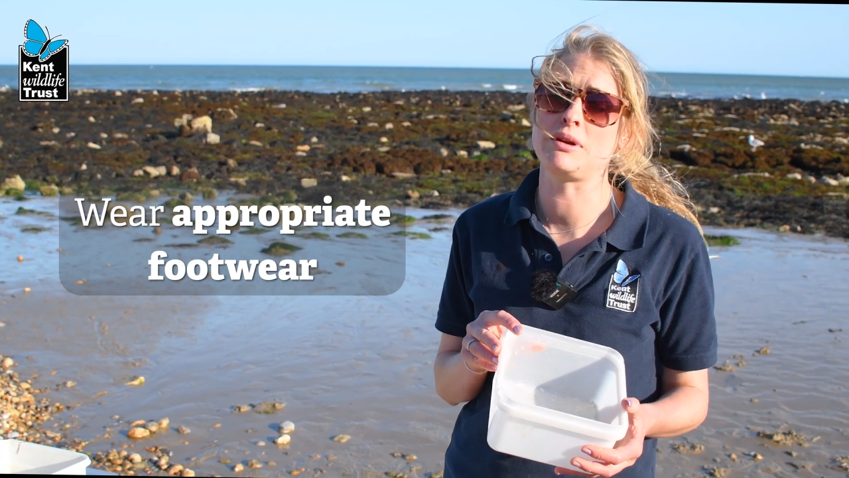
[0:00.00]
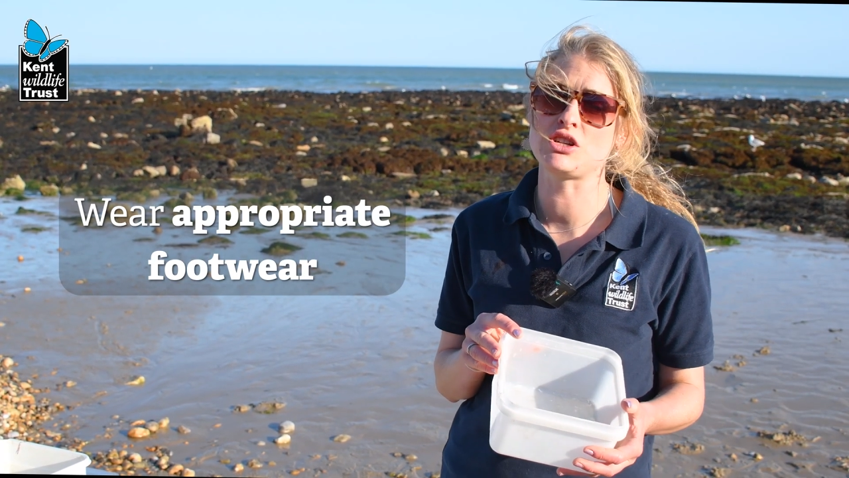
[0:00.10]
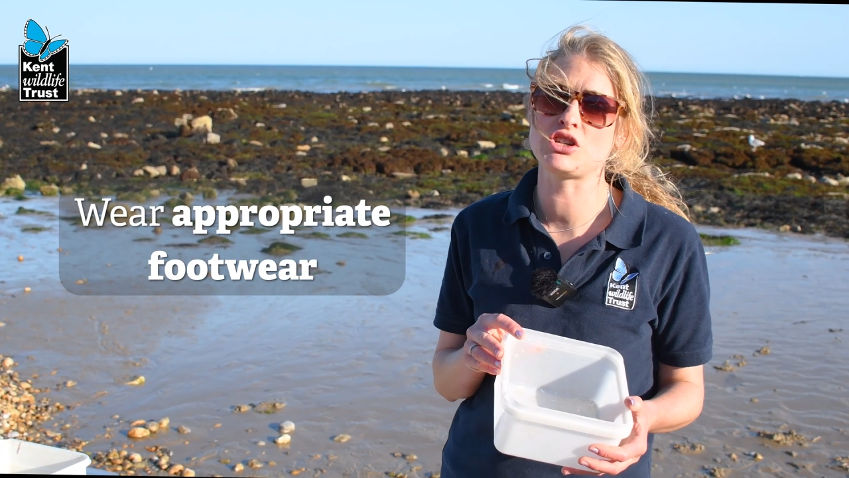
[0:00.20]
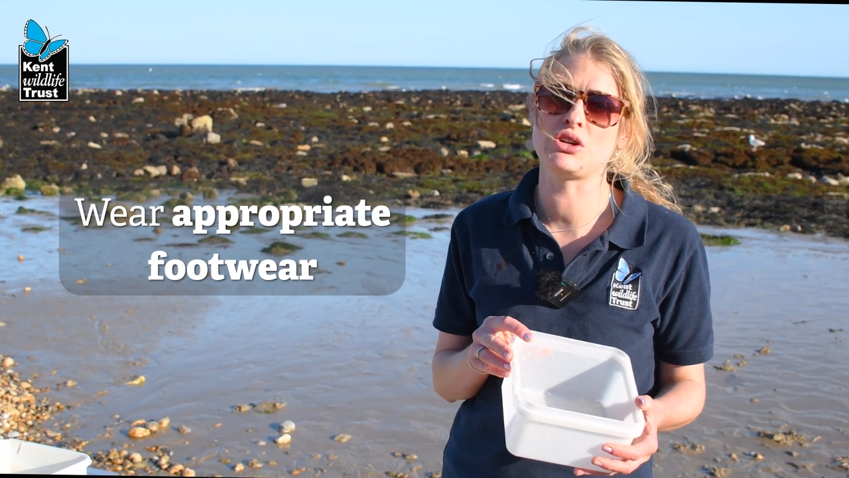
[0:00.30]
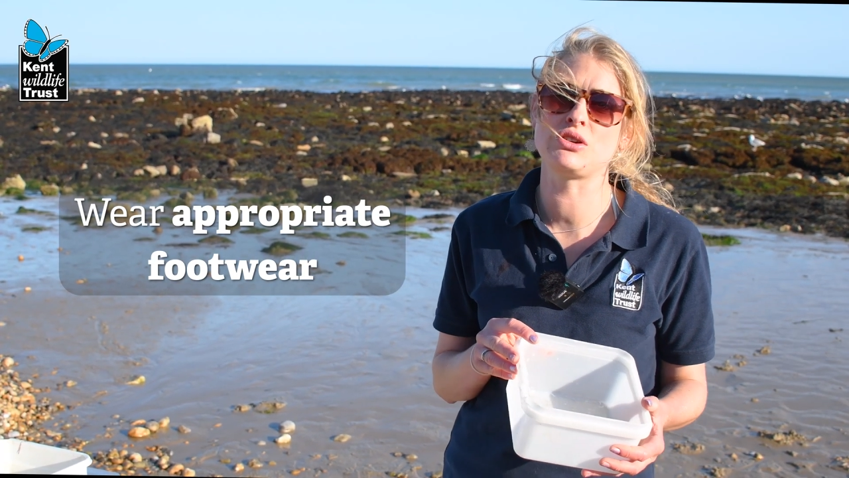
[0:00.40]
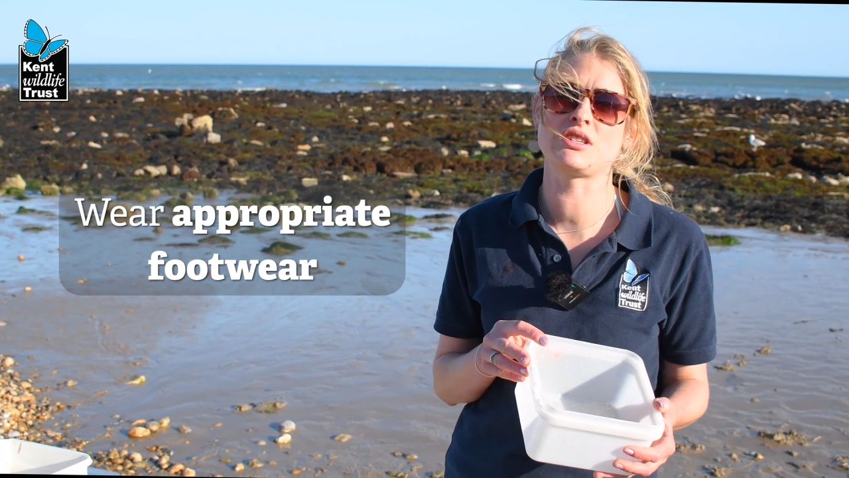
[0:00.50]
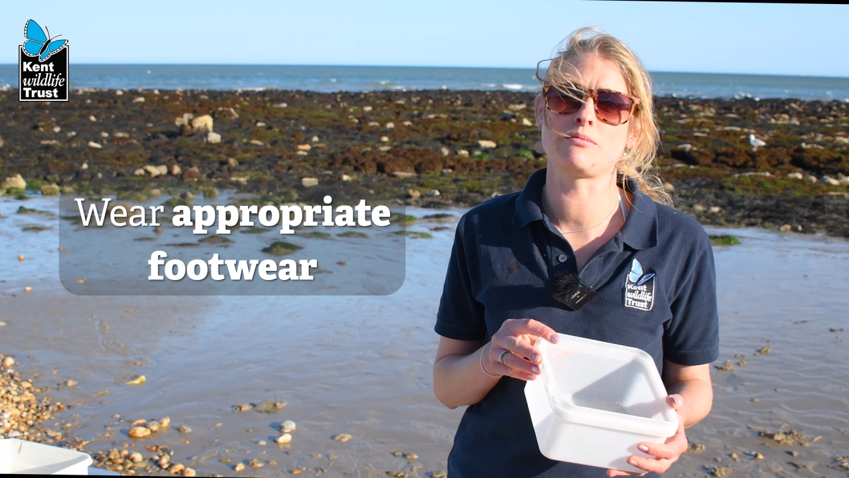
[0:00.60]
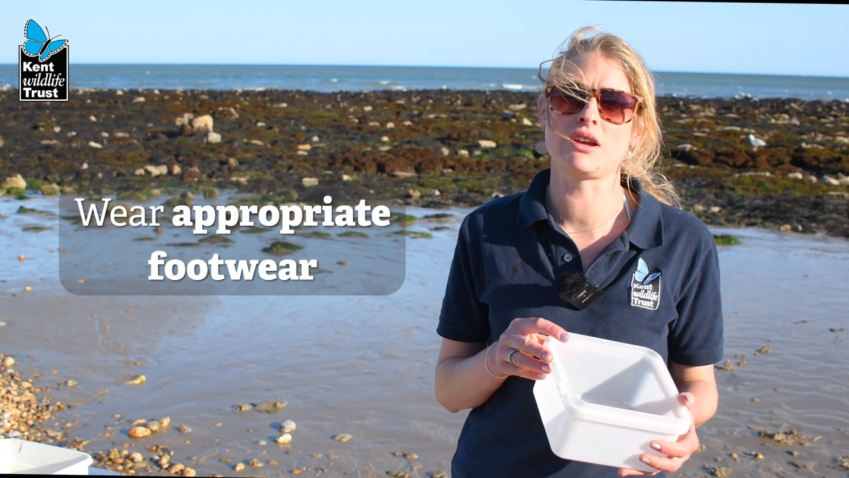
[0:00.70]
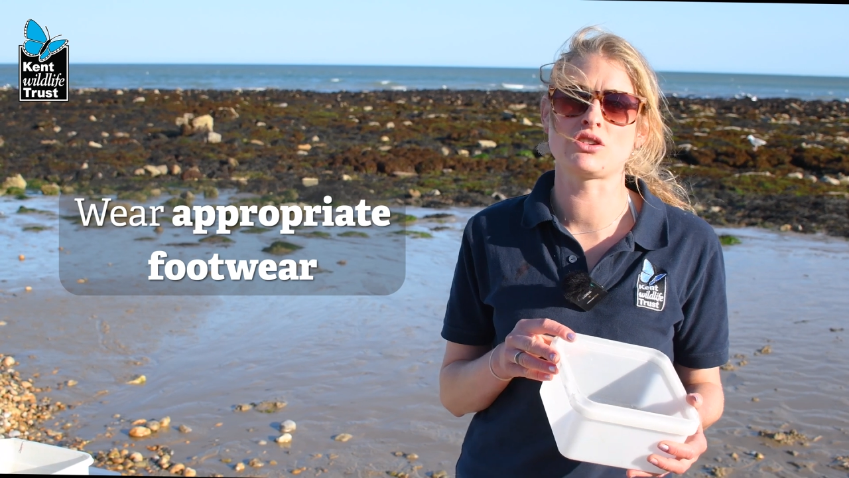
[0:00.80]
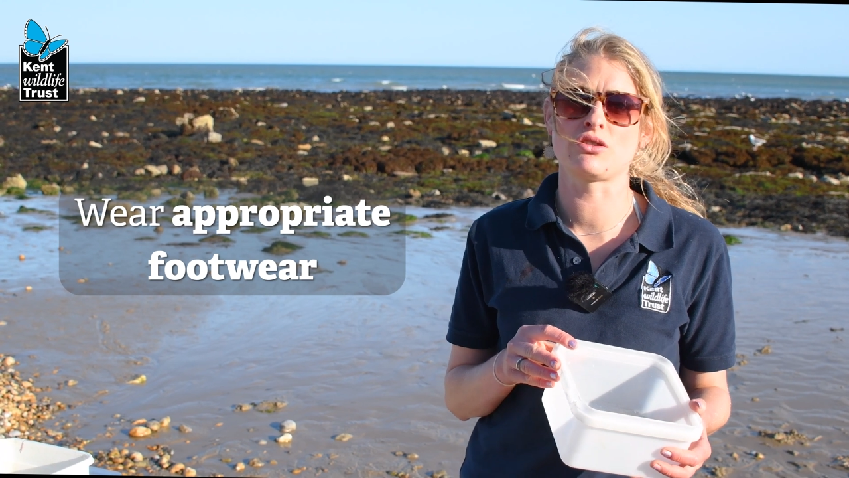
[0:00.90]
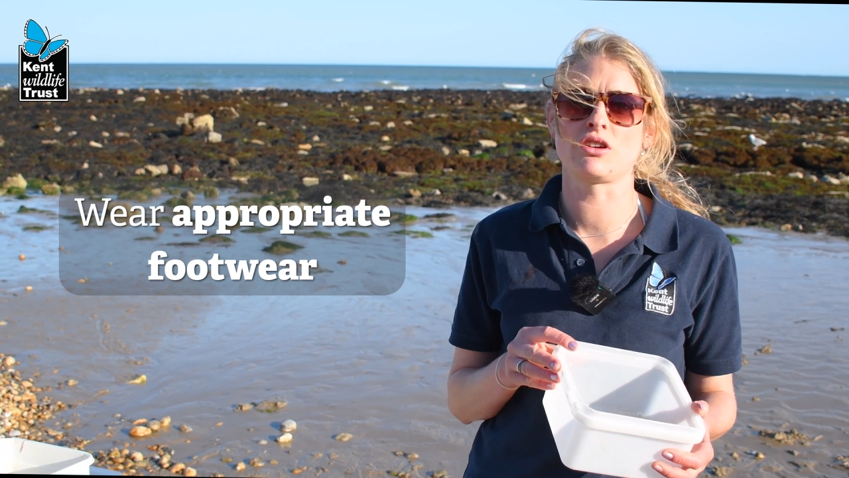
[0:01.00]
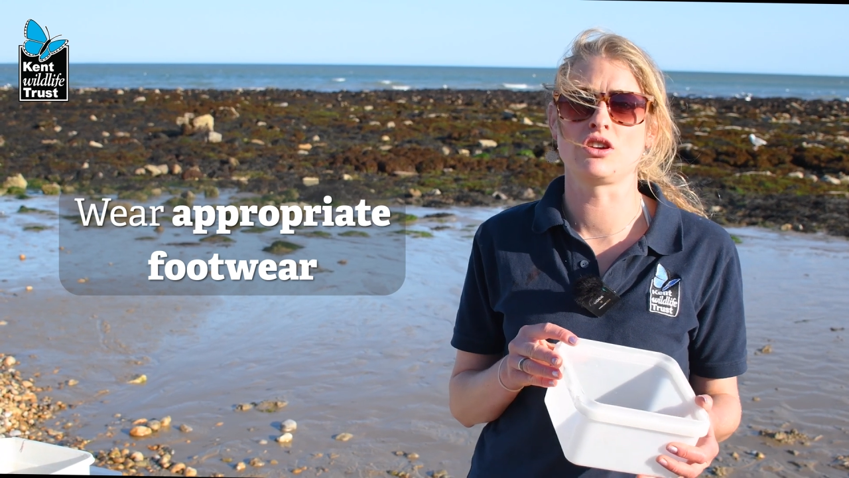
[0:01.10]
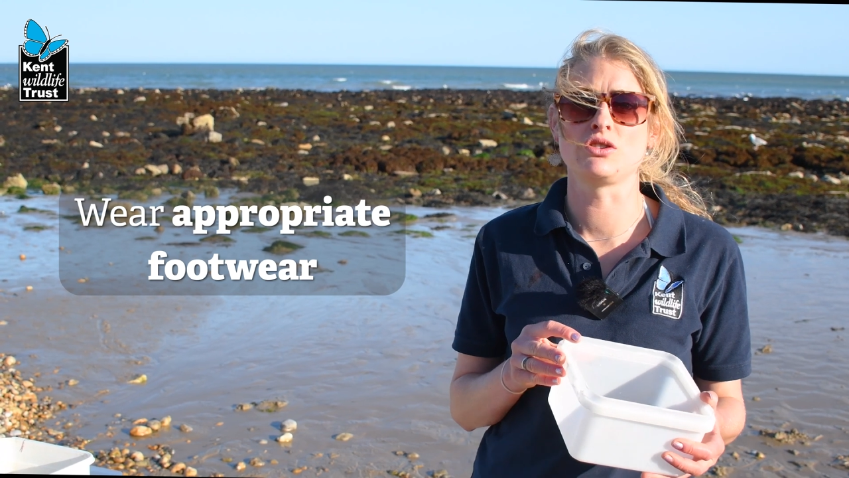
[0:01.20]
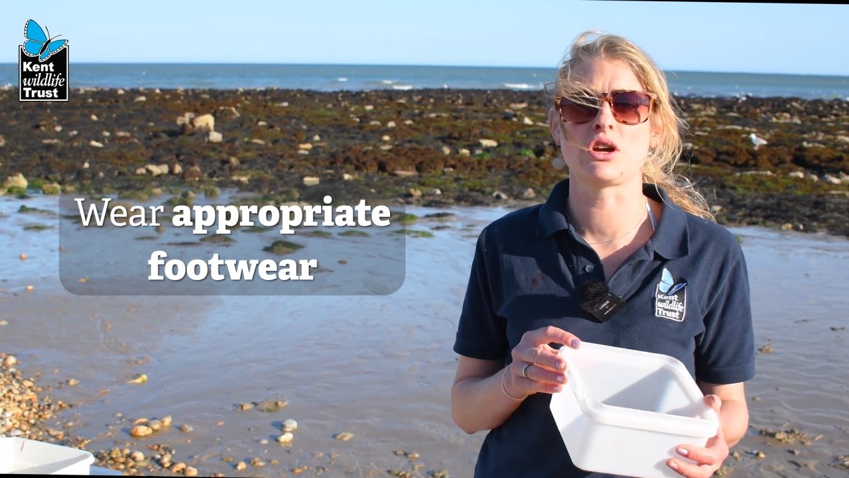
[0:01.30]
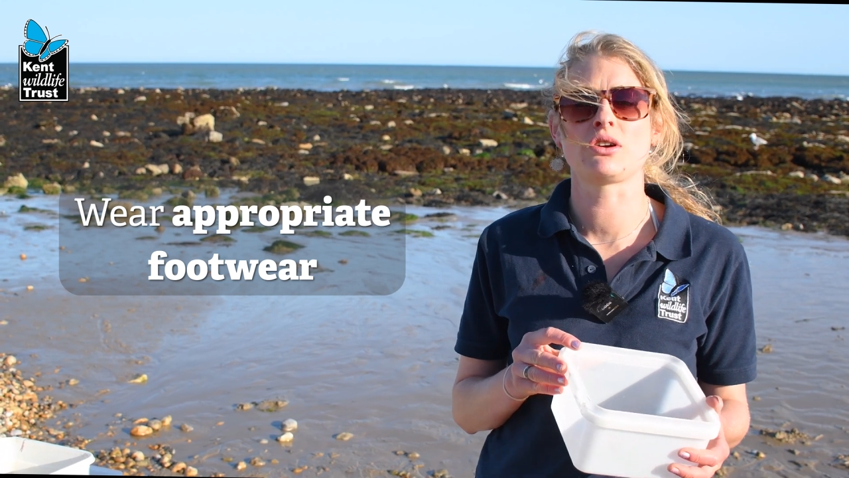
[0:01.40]
beach shoes to make sure that
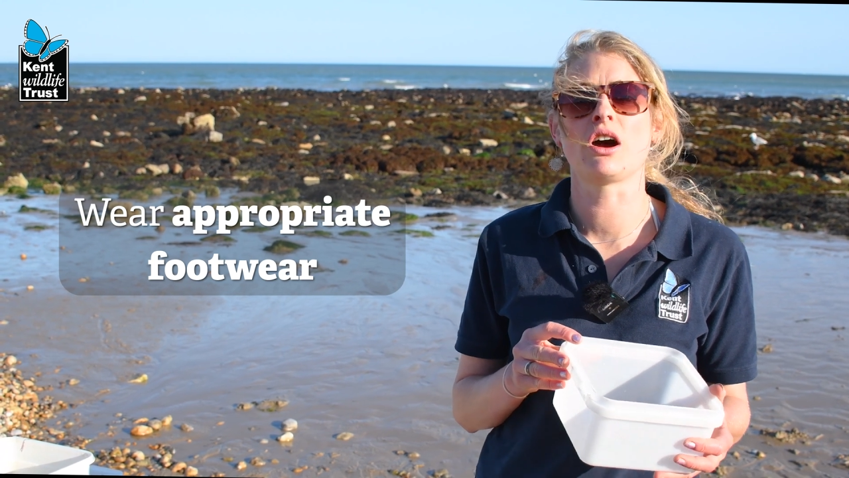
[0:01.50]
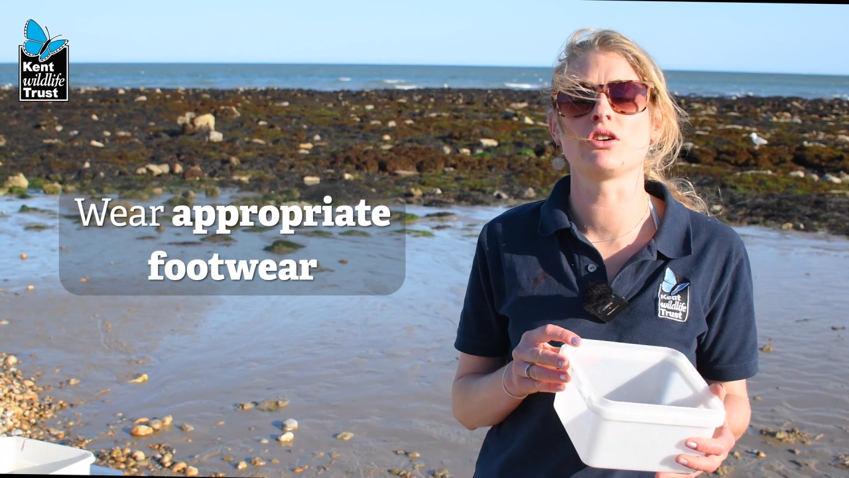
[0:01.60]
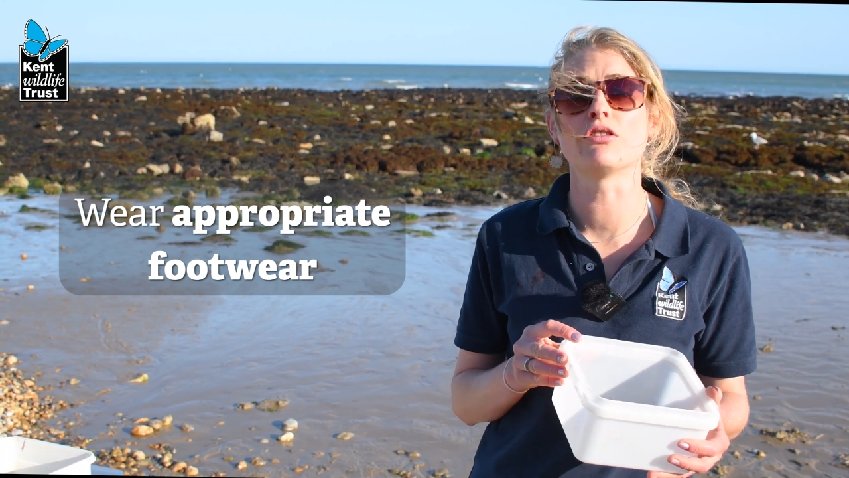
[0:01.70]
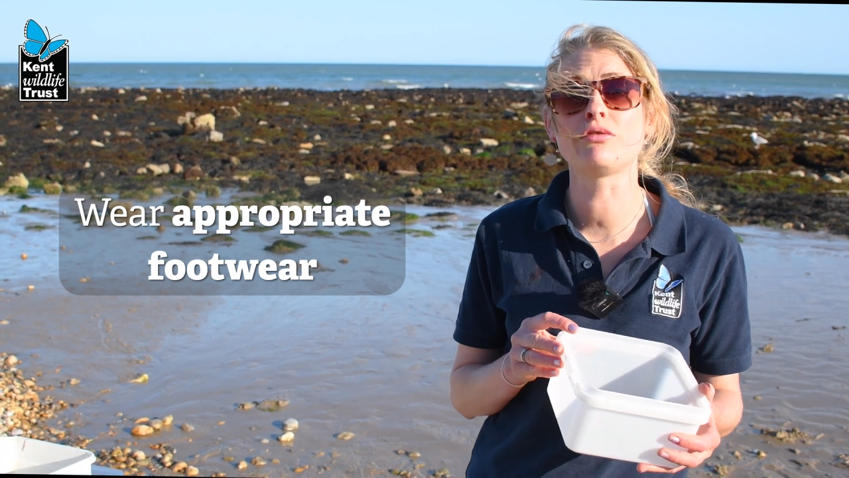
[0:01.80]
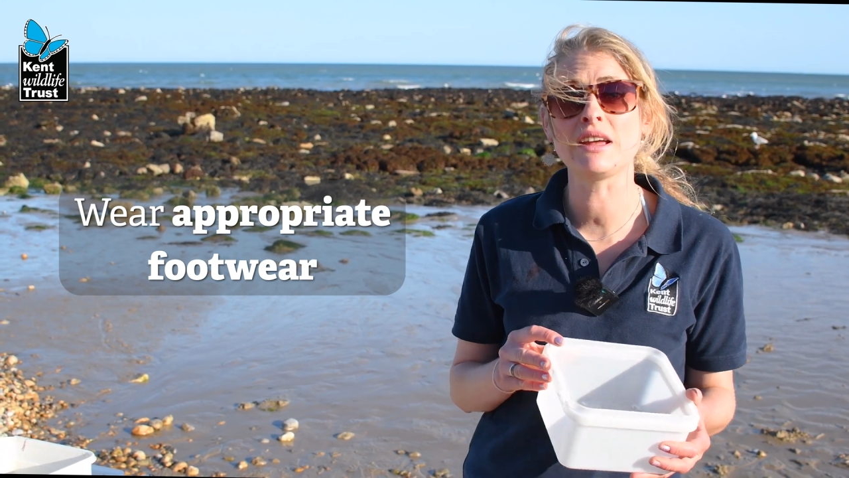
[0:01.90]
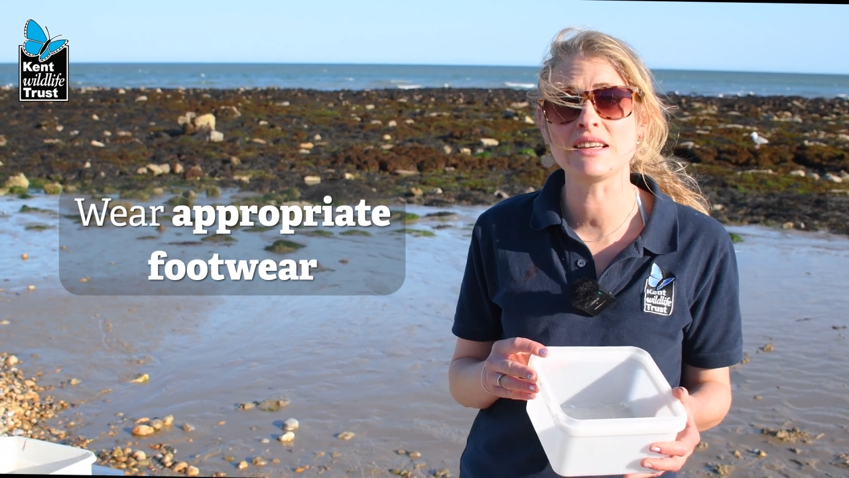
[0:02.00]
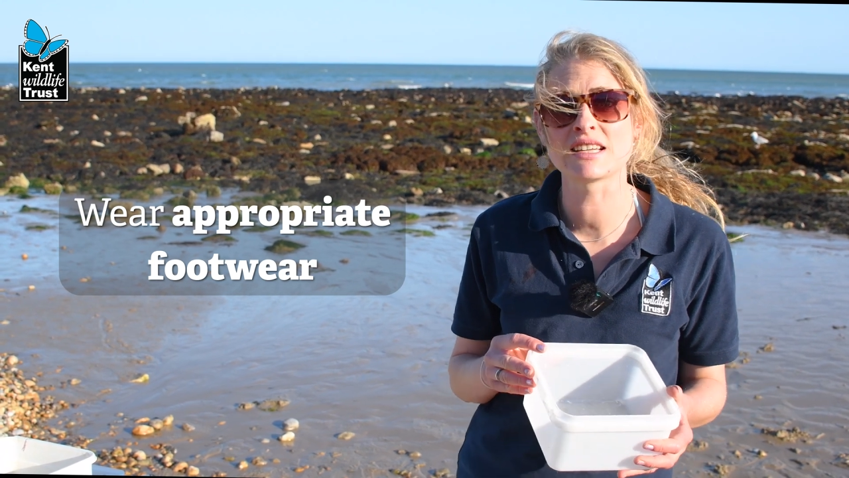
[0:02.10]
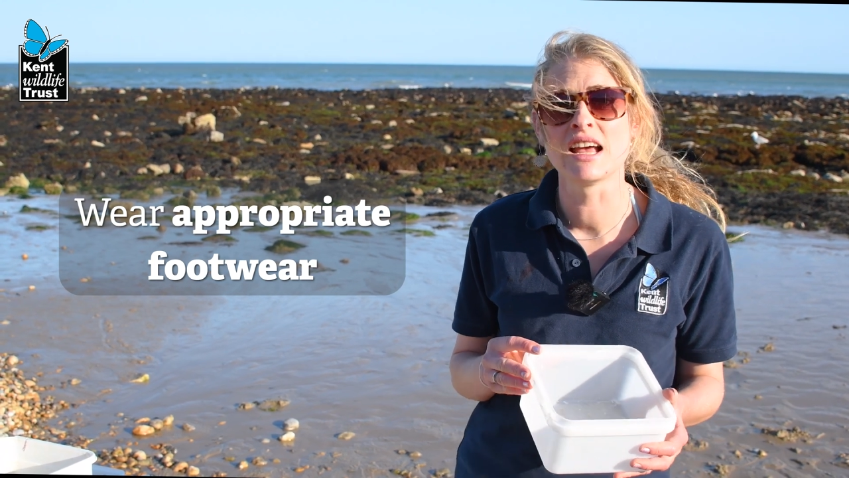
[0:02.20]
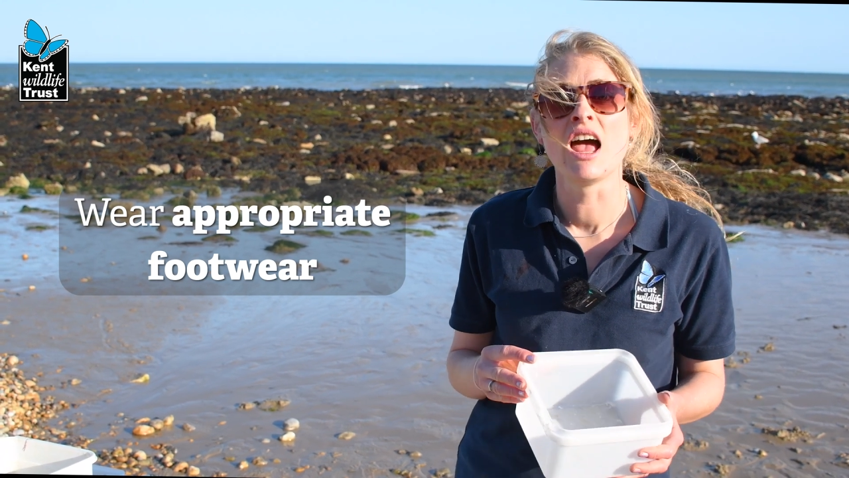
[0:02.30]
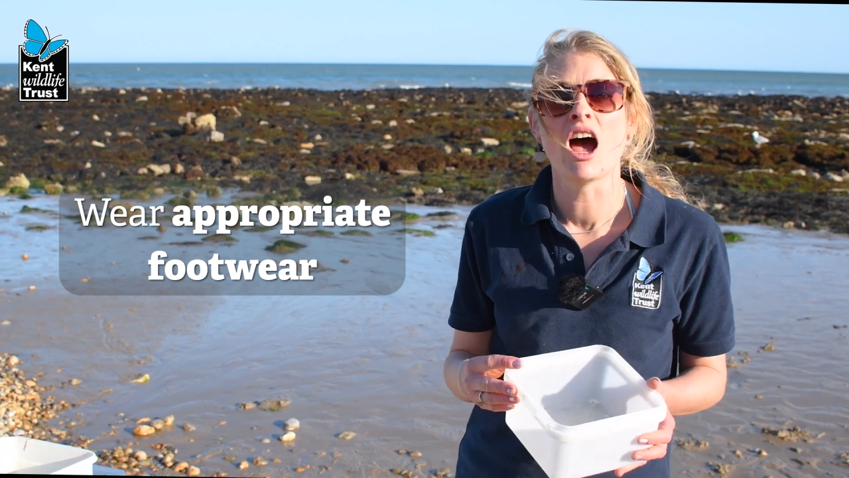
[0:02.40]
you don't cut your feet,